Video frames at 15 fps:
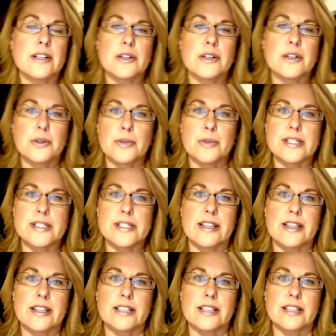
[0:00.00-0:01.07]
who would say
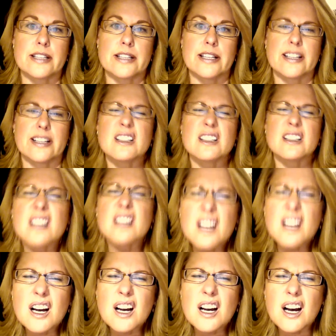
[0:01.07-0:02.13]
things like,
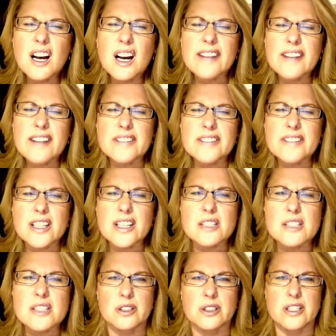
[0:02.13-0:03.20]
I have kids
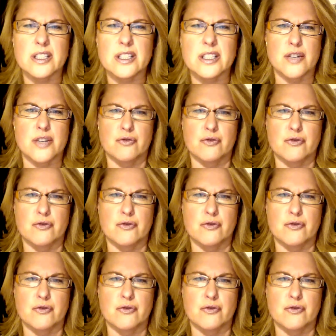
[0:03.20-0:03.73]
older than you.